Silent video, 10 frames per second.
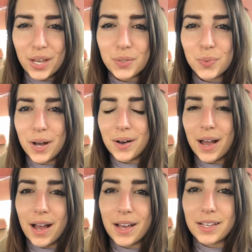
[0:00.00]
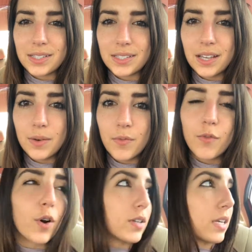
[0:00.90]
as well as
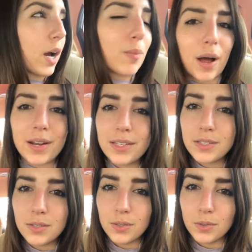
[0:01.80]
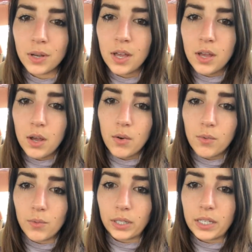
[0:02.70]
forcing our body to
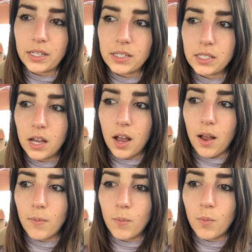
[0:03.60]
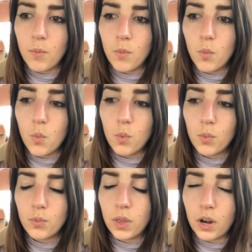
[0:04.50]
release
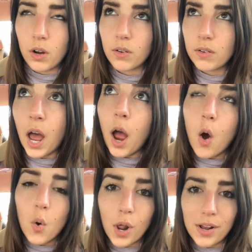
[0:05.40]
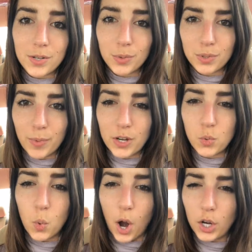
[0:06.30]
or not hold on to as
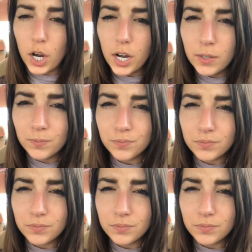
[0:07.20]
much water.